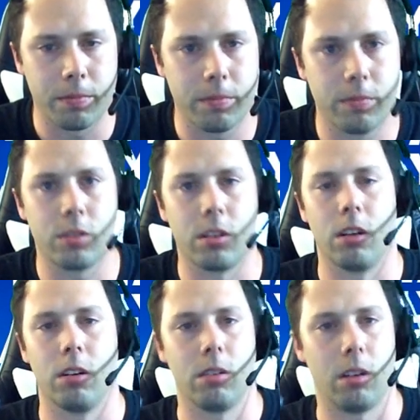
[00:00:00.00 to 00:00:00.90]

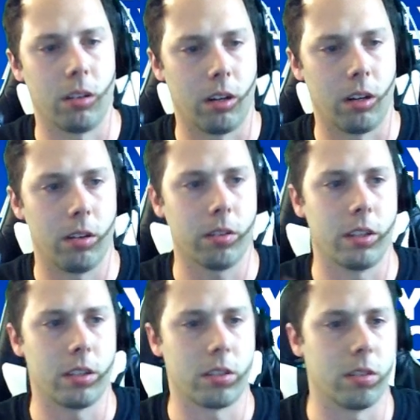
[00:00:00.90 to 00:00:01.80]
So all in all,
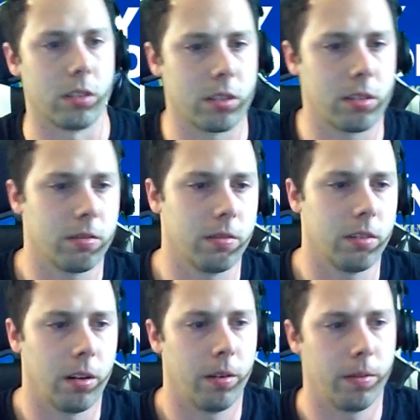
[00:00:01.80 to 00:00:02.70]
this is,
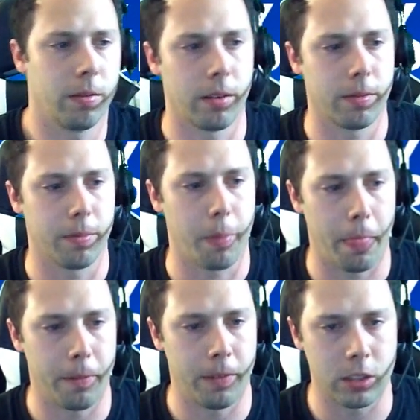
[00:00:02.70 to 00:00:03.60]

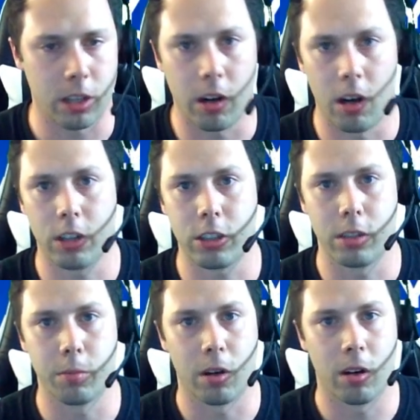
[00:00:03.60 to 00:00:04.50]
it's on auction
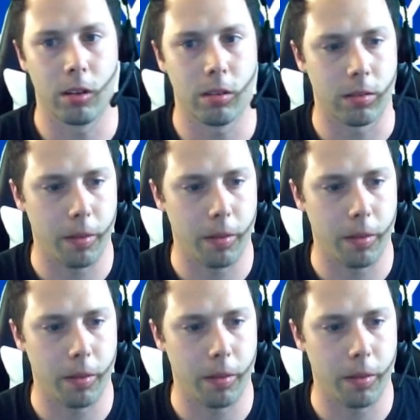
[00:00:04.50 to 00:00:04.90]
tomorrow.